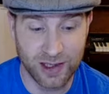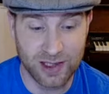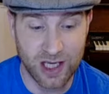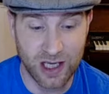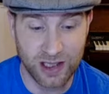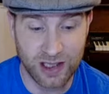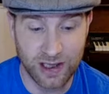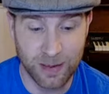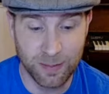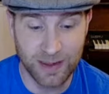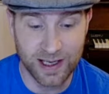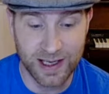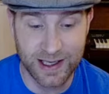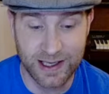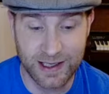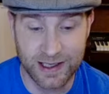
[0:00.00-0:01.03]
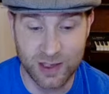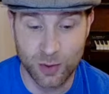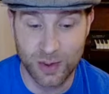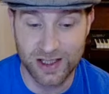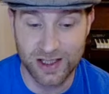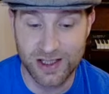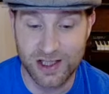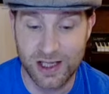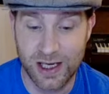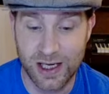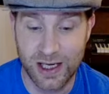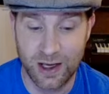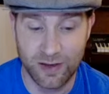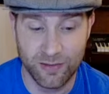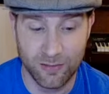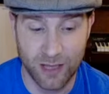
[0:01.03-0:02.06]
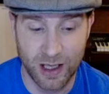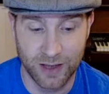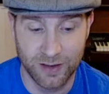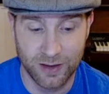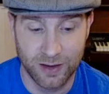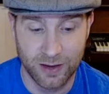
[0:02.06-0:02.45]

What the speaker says: turning the plain into a sea of mud.